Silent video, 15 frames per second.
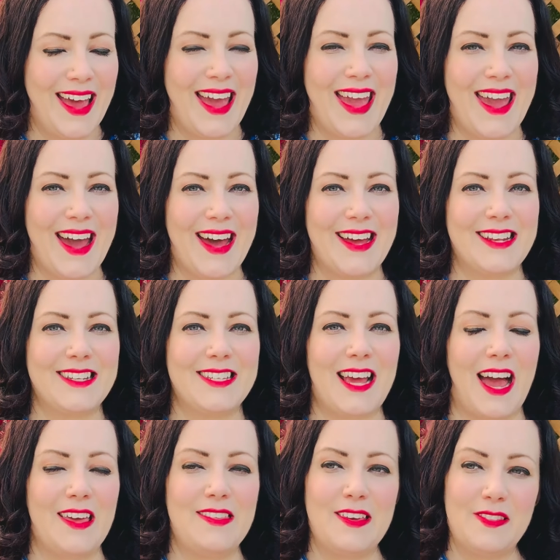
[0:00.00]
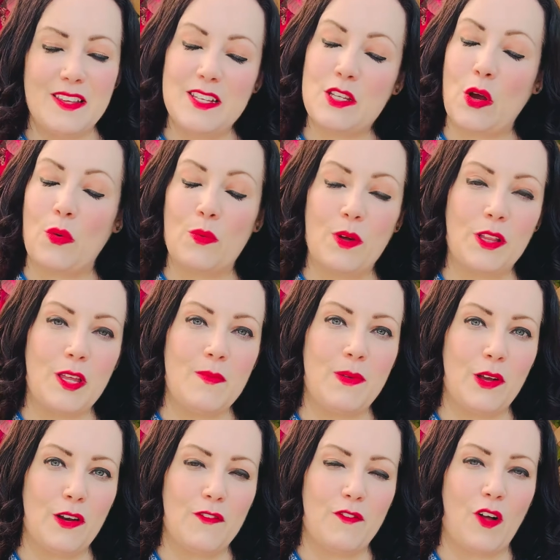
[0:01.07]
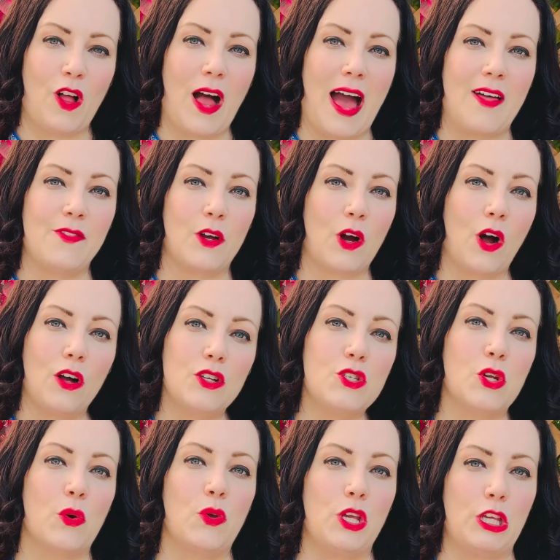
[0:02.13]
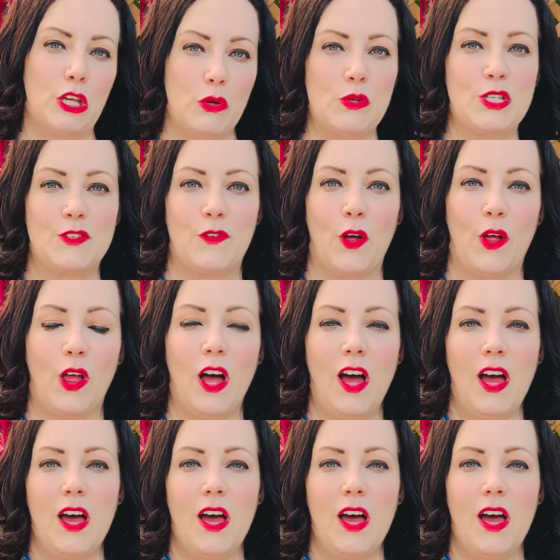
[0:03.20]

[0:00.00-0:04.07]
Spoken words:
and I think these are really beautiful and they're also useful.